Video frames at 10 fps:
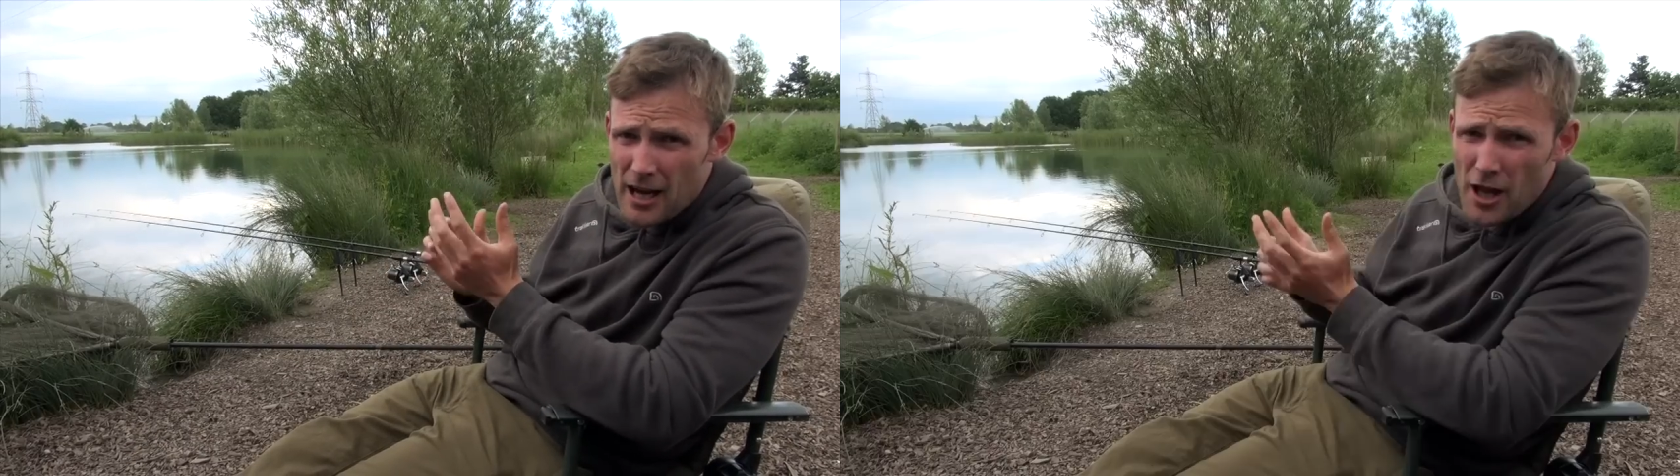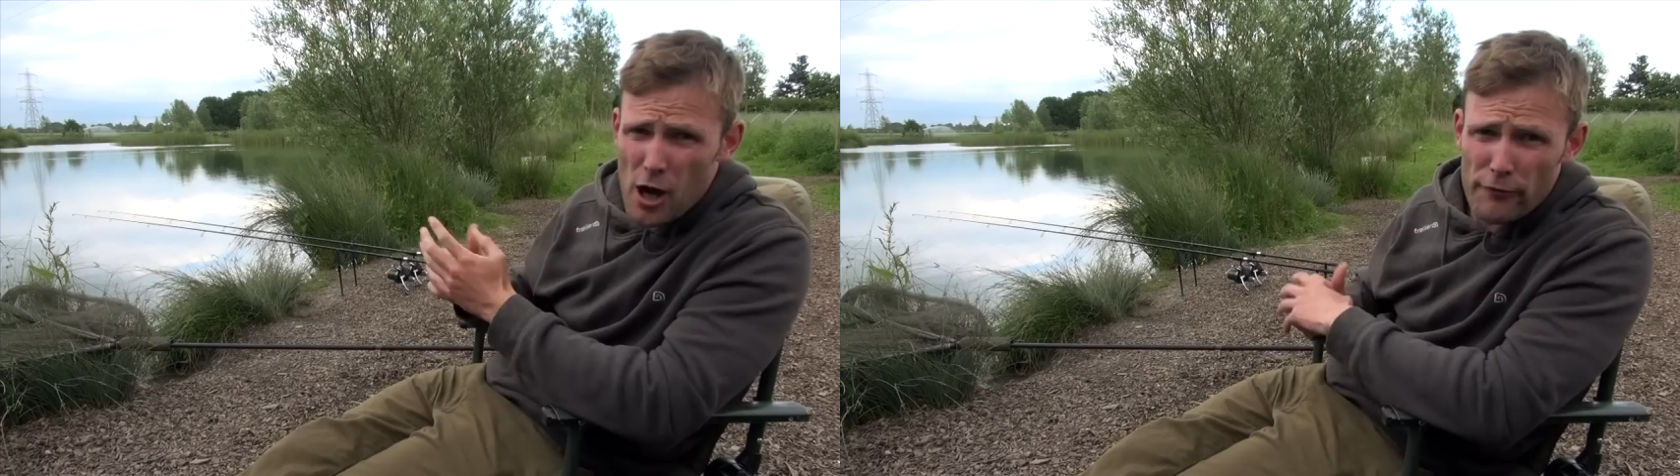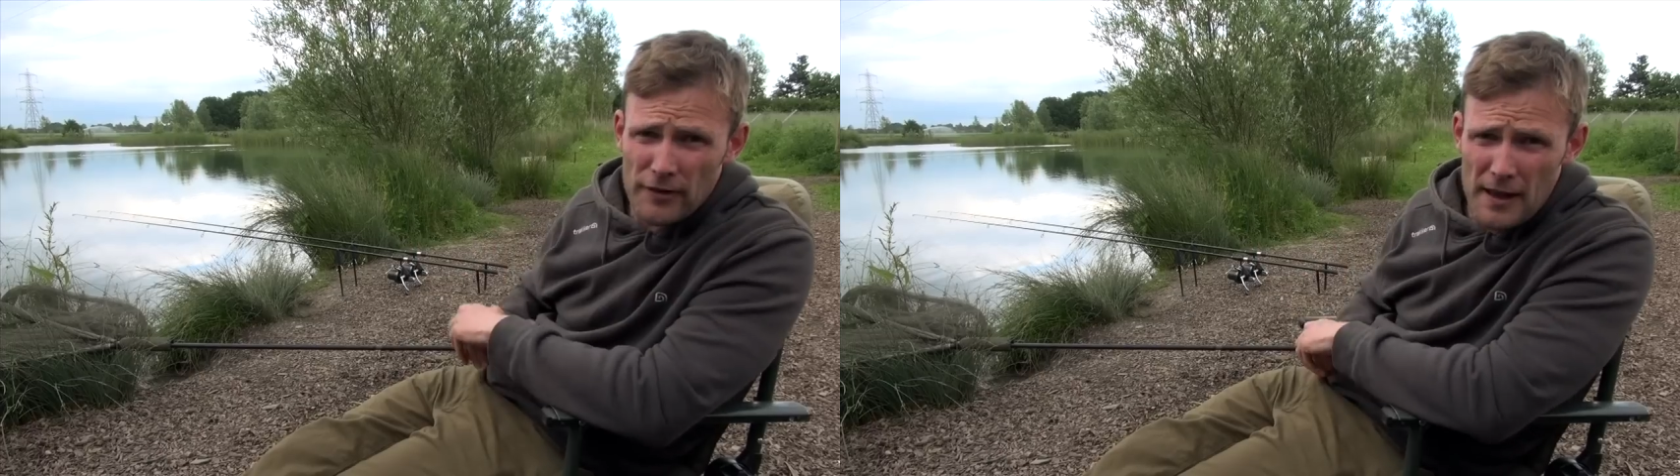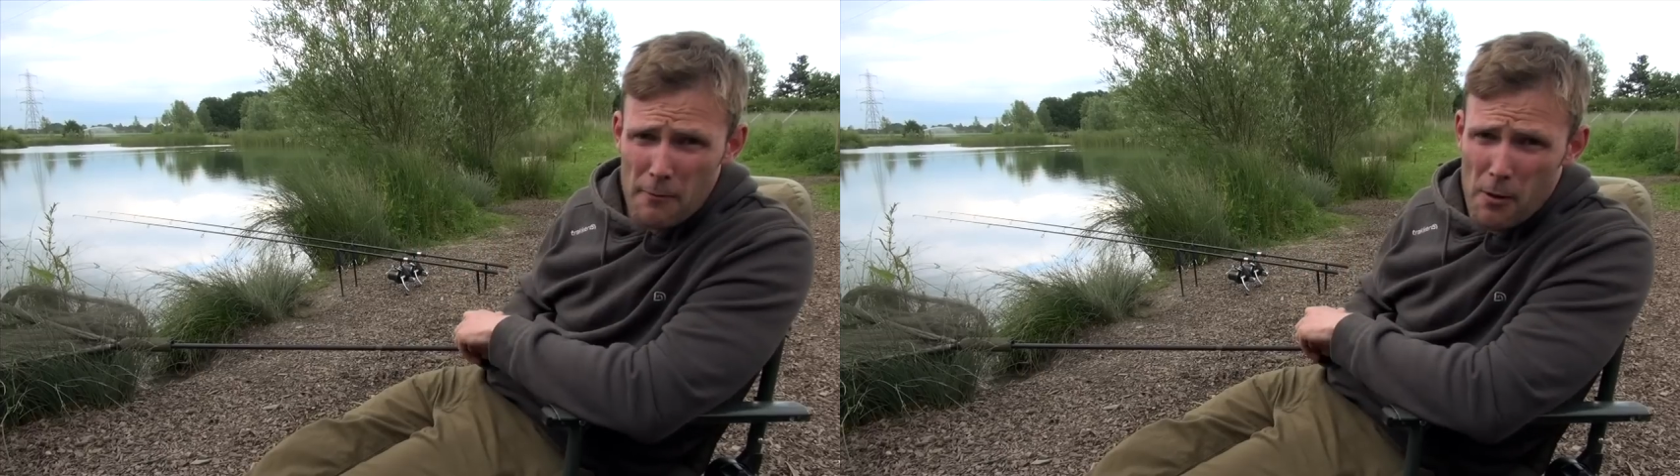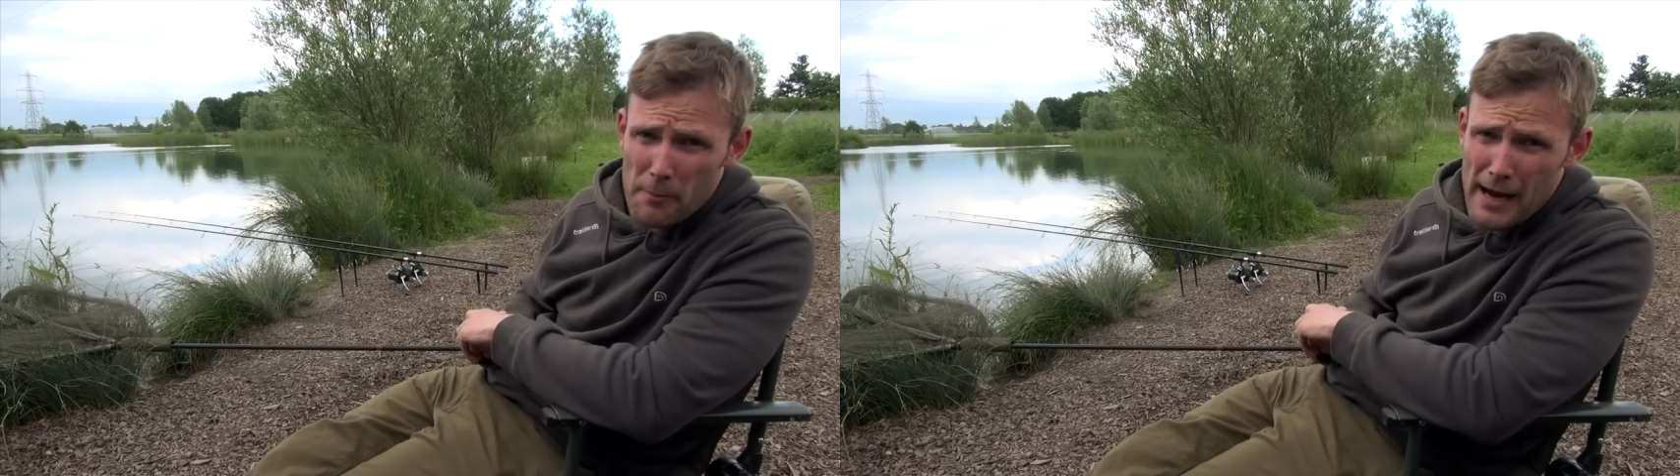and hopefully they
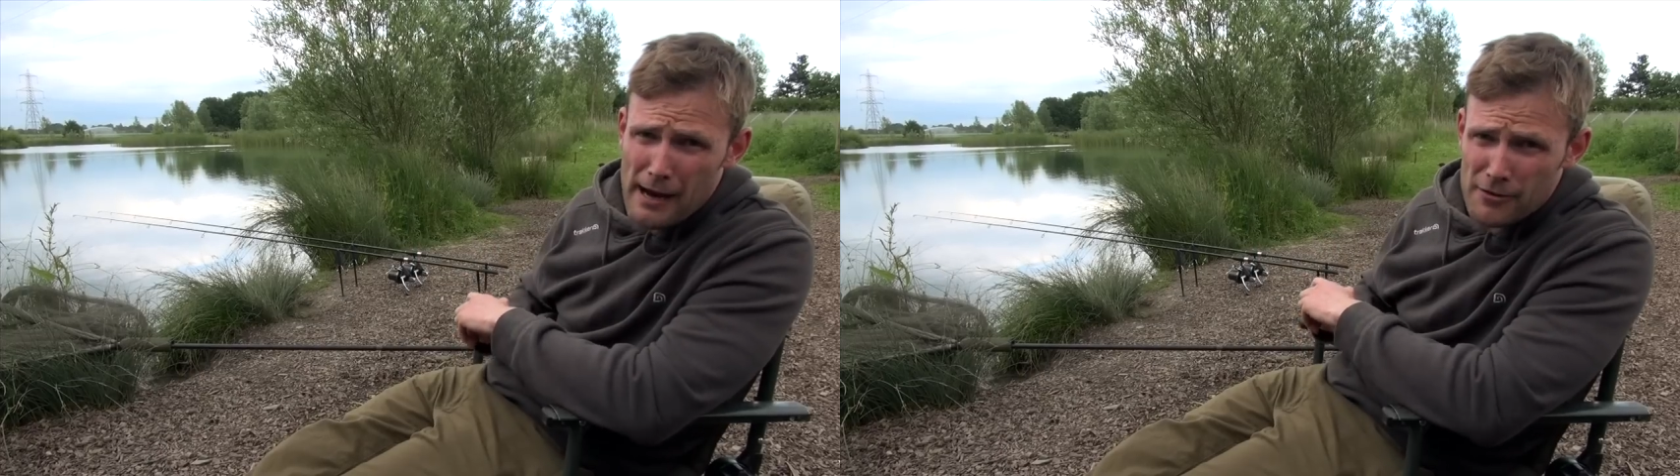won't be able to